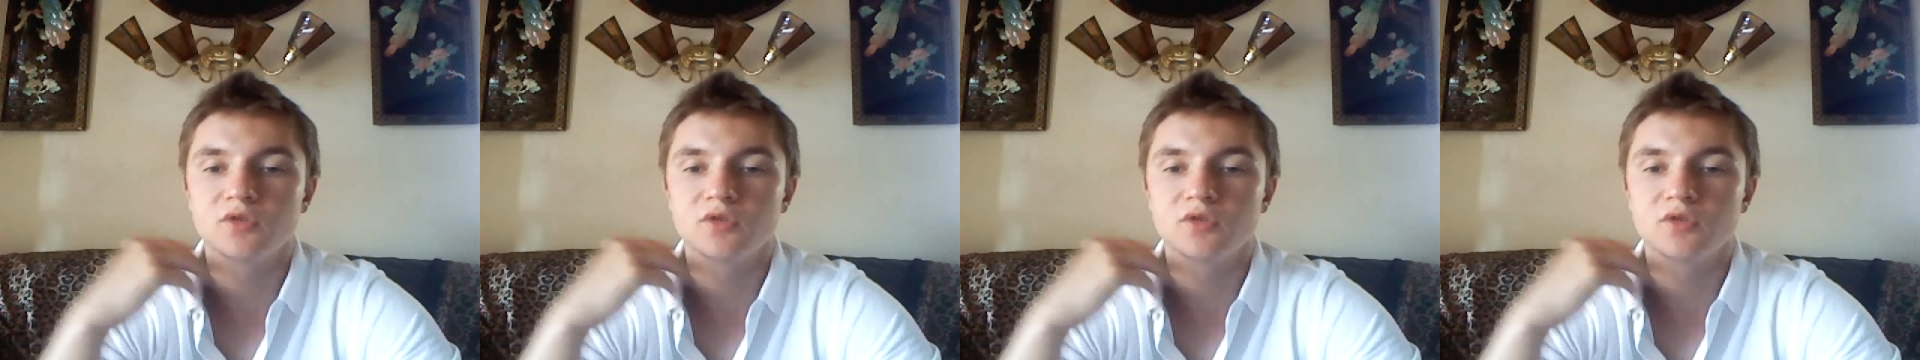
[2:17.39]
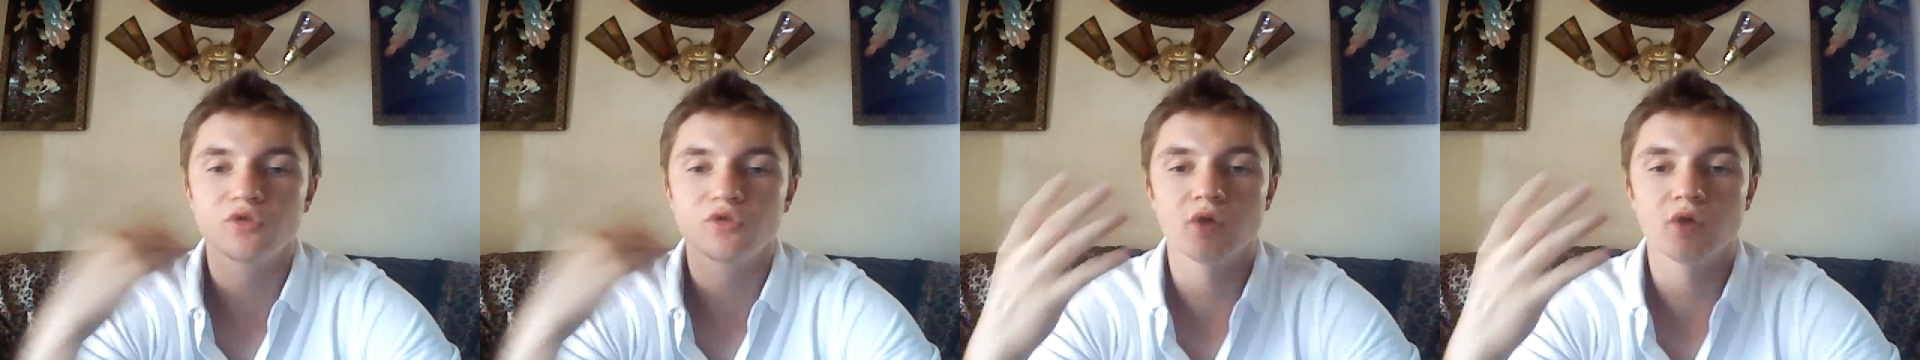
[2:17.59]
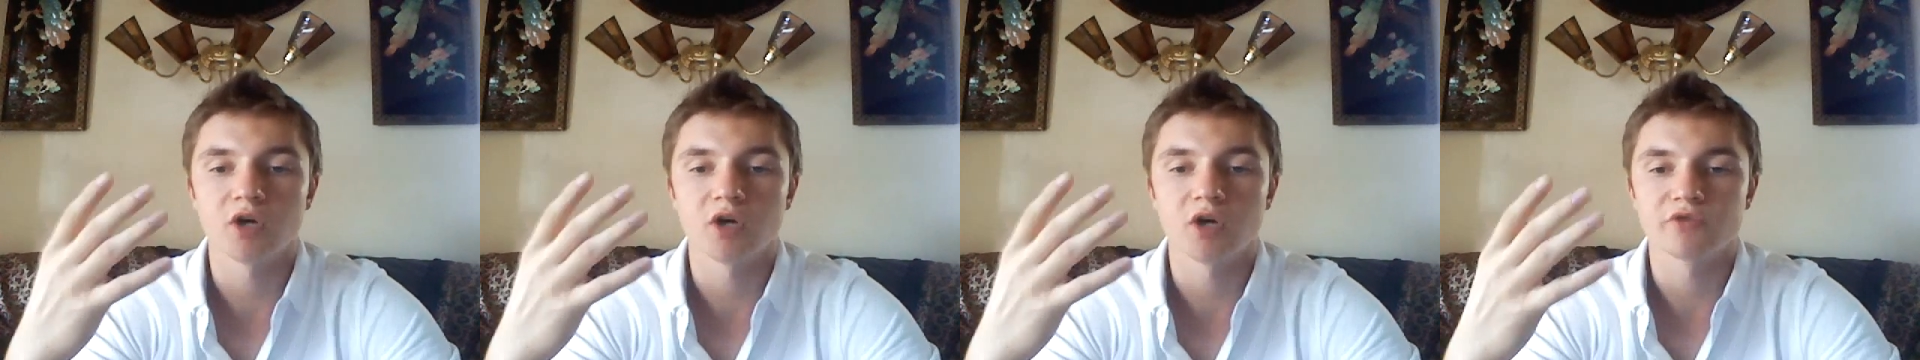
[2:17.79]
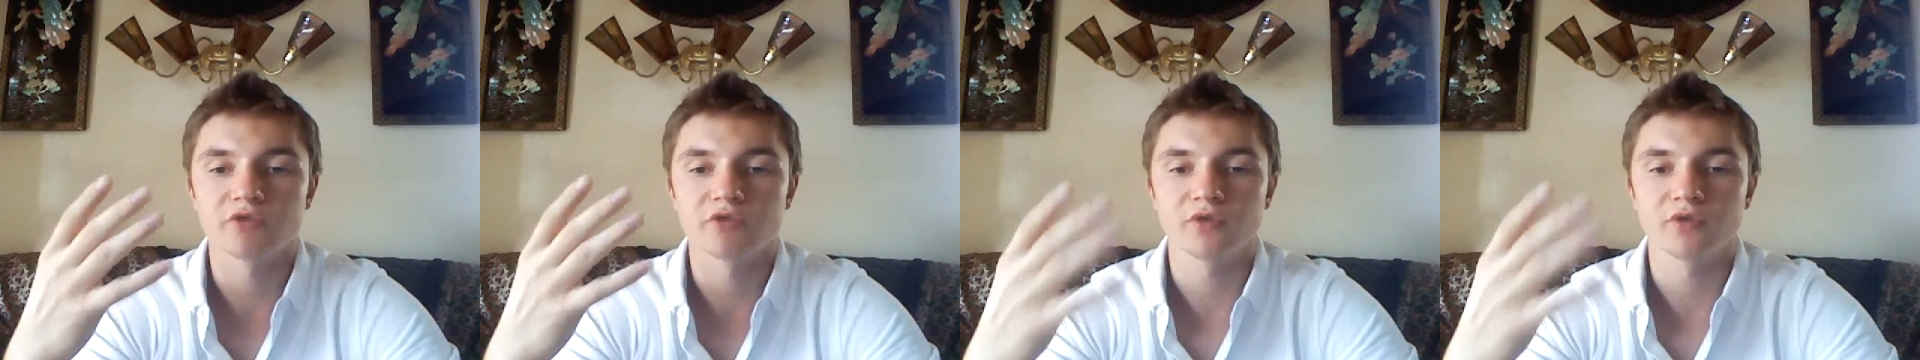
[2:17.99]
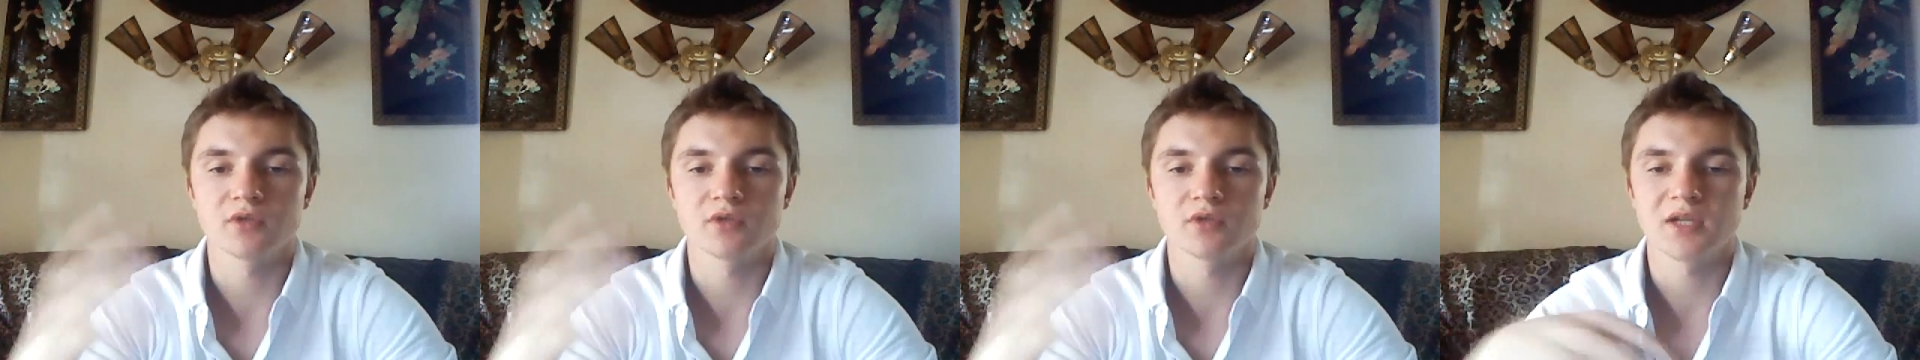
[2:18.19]
too harsh
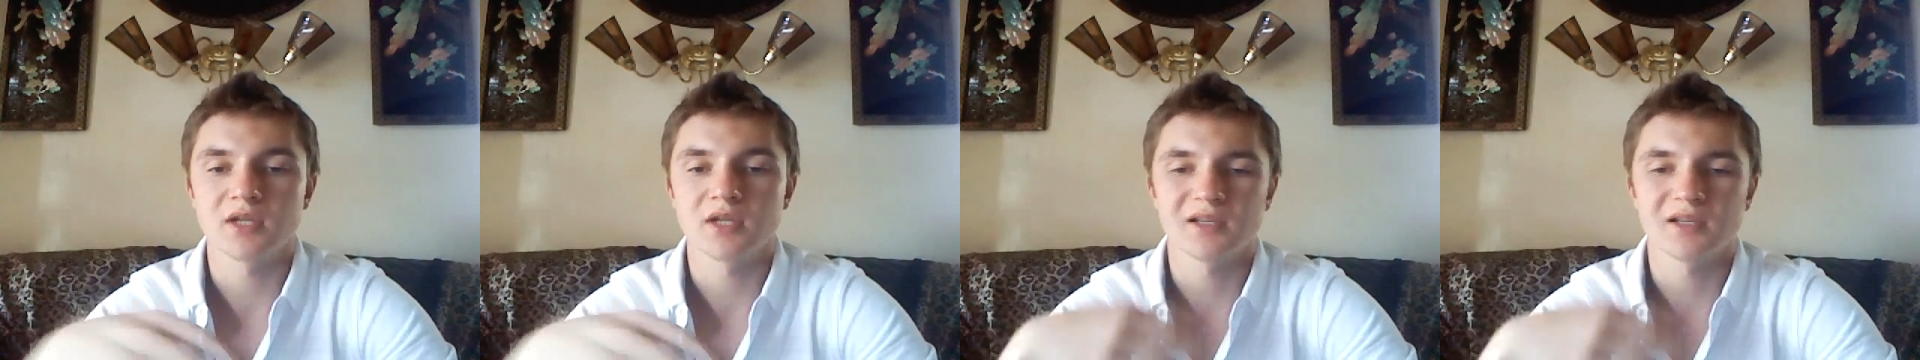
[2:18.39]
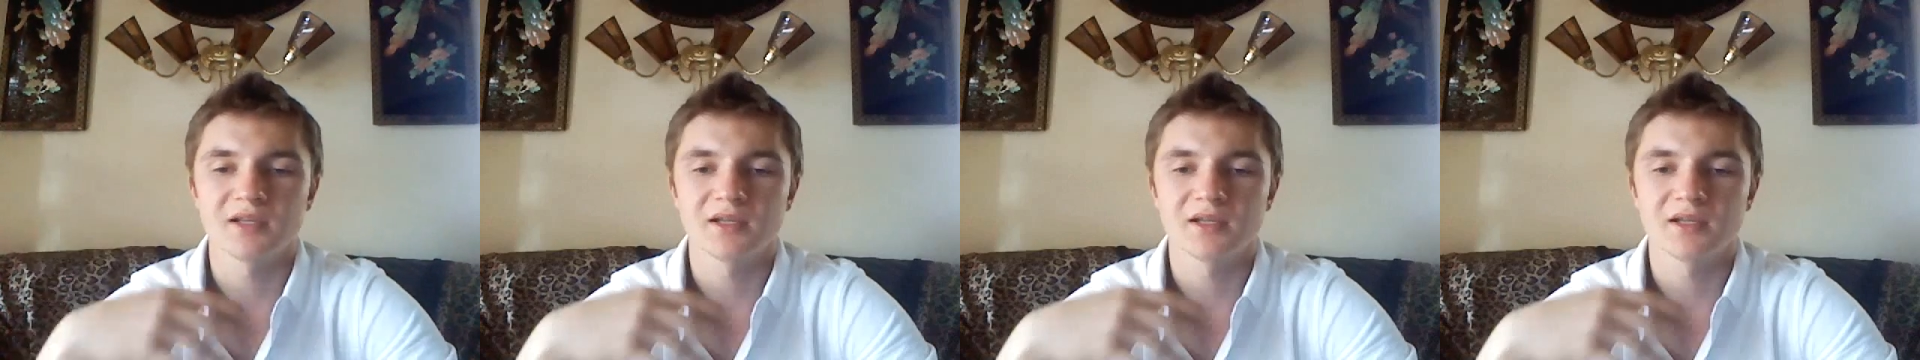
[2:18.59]
for you. It's not.